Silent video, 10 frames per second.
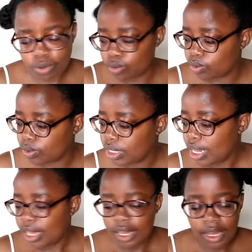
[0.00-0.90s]
good.
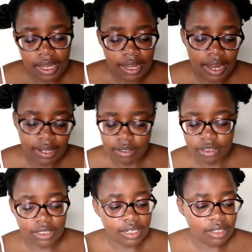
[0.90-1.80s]
Yeah, it
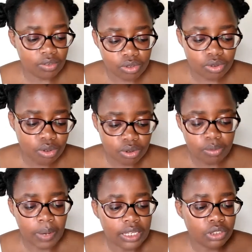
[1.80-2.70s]
turned out so
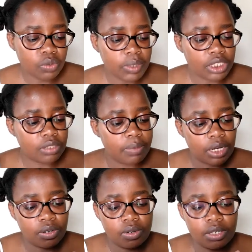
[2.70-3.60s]
super
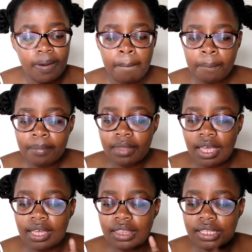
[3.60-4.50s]
good.
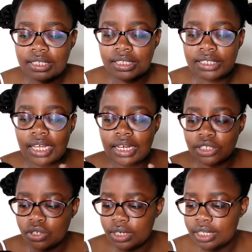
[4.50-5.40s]
And this is
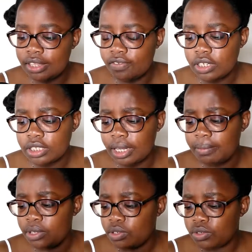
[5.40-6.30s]
actually the first time
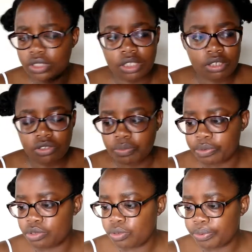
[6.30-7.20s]
me using these
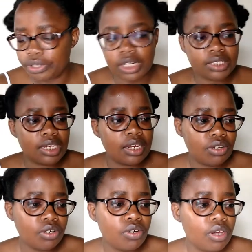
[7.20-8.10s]
two products. I don't
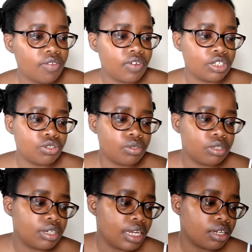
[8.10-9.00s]
know if I should
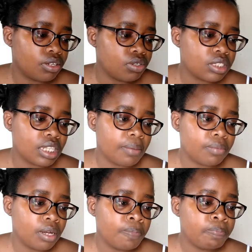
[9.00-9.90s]
like use them
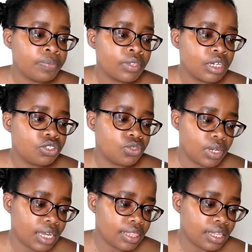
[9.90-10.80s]

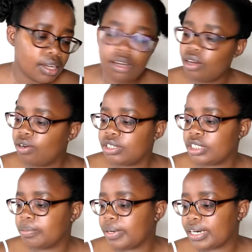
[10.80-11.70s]
together or
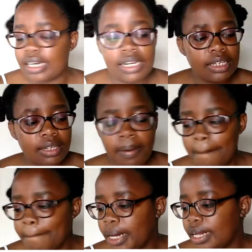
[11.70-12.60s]
separately,
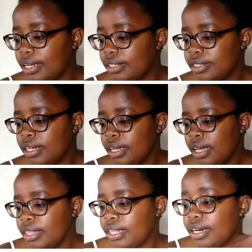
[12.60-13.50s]
but
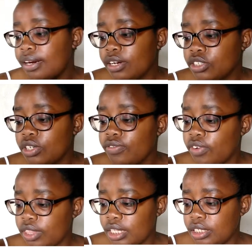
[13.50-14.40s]
the direction for
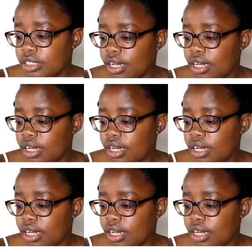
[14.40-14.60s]
this,